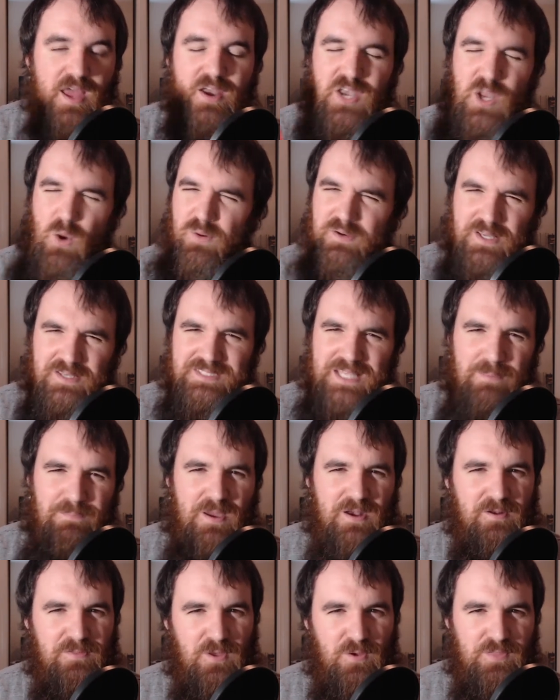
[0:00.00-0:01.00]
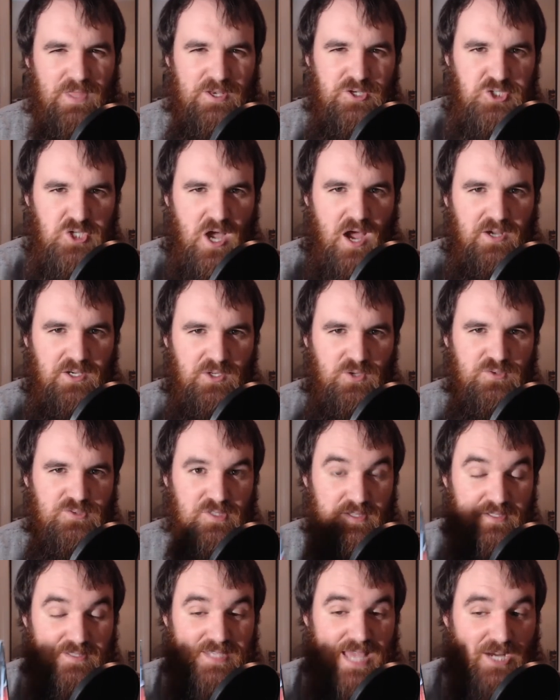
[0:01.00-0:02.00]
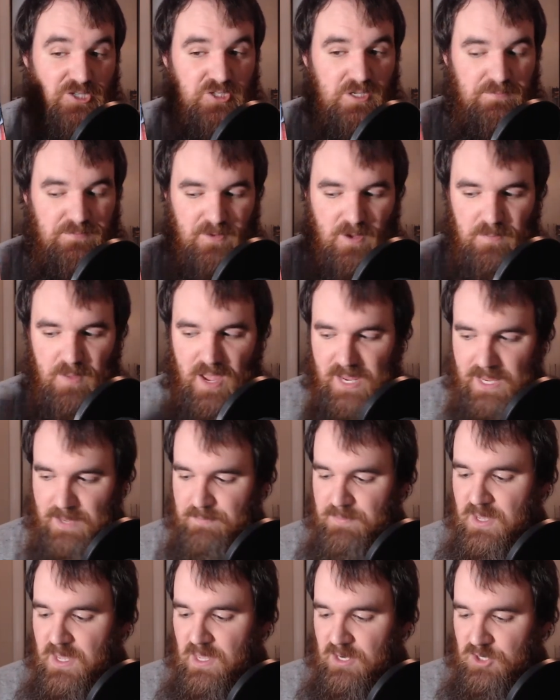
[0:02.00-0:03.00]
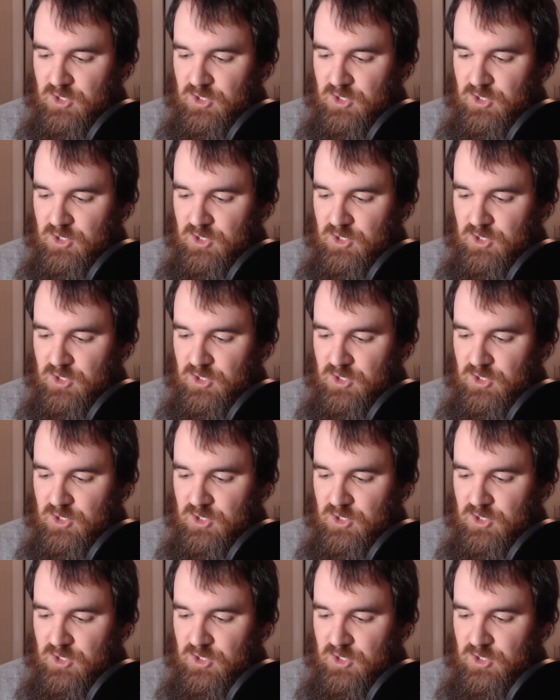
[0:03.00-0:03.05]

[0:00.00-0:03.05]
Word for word: No one does that better though than John Hughes. So this is actually a film I am